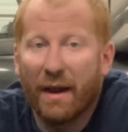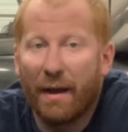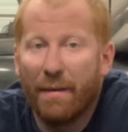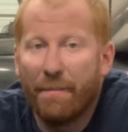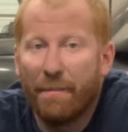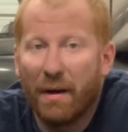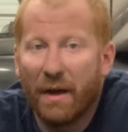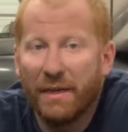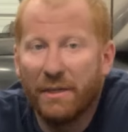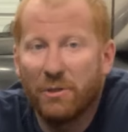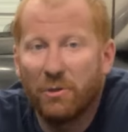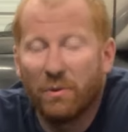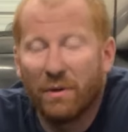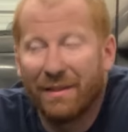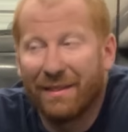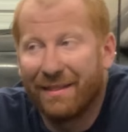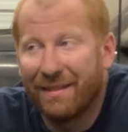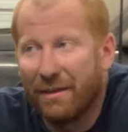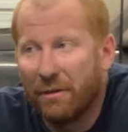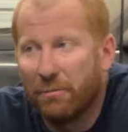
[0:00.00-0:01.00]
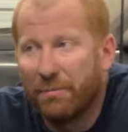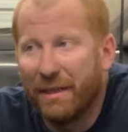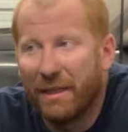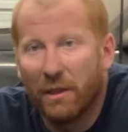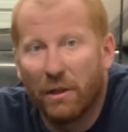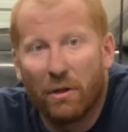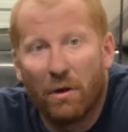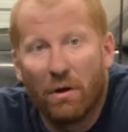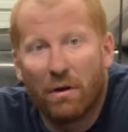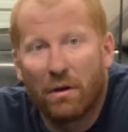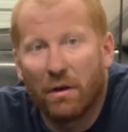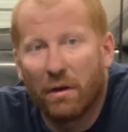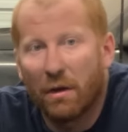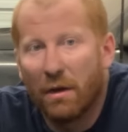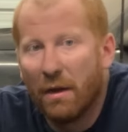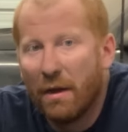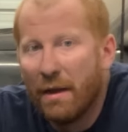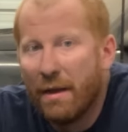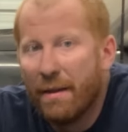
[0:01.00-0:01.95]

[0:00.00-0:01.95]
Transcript: I might do a little bit longer,